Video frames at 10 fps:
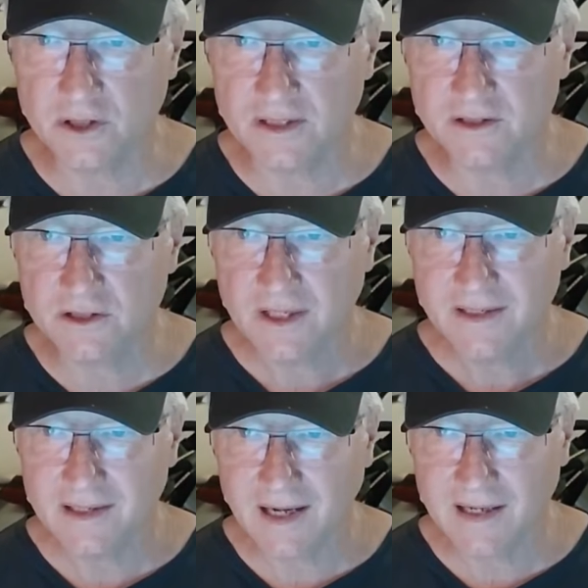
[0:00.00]
Judge
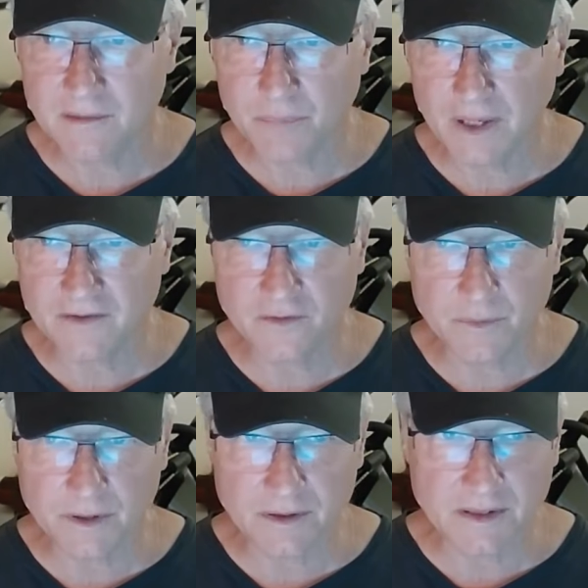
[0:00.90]
not
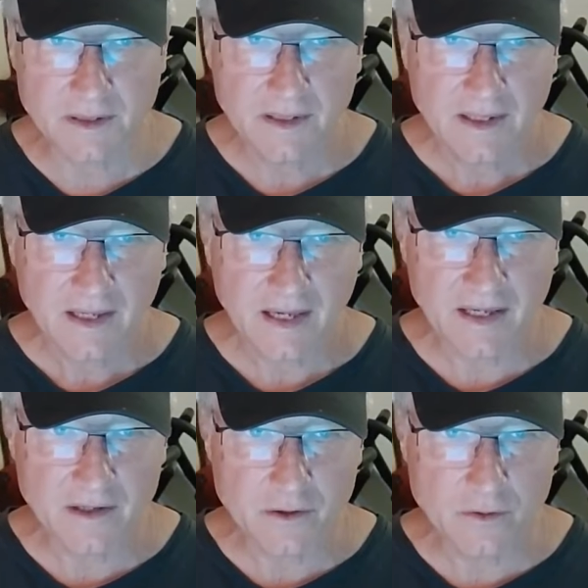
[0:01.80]
impossibility,
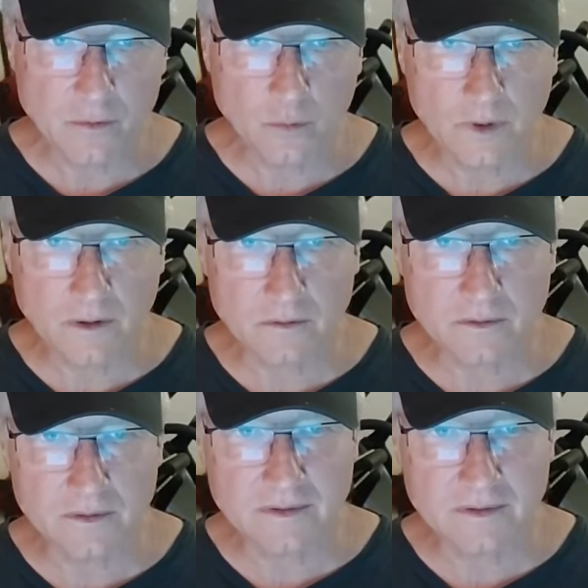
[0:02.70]
and you will